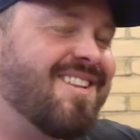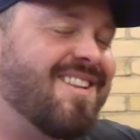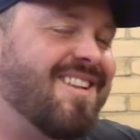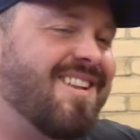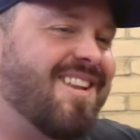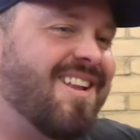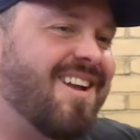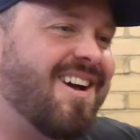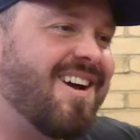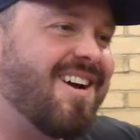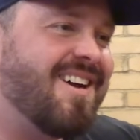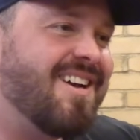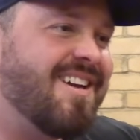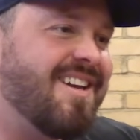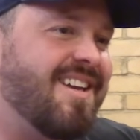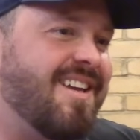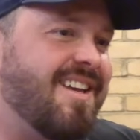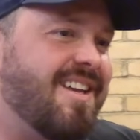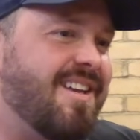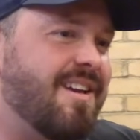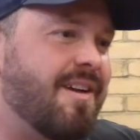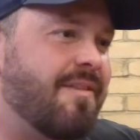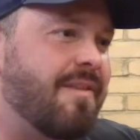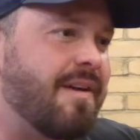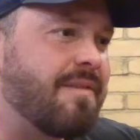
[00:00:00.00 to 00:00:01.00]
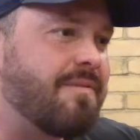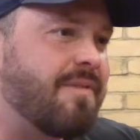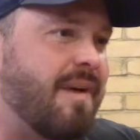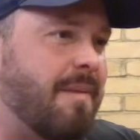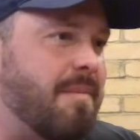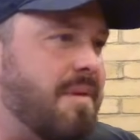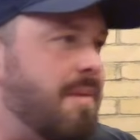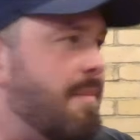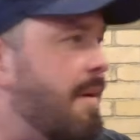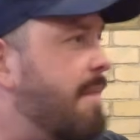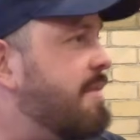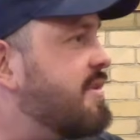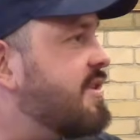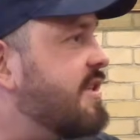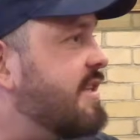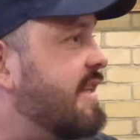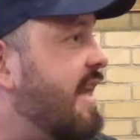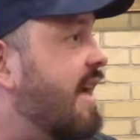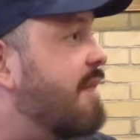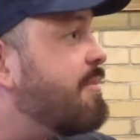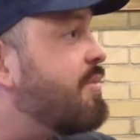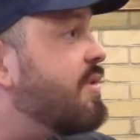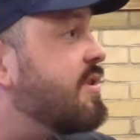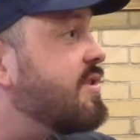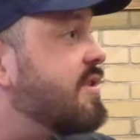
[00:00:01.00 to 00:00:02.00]
I've had family members in
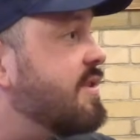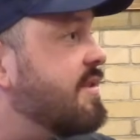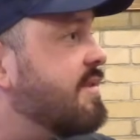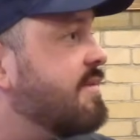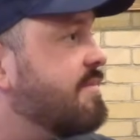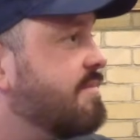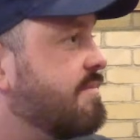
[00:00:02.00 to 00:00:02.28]
and out of prison.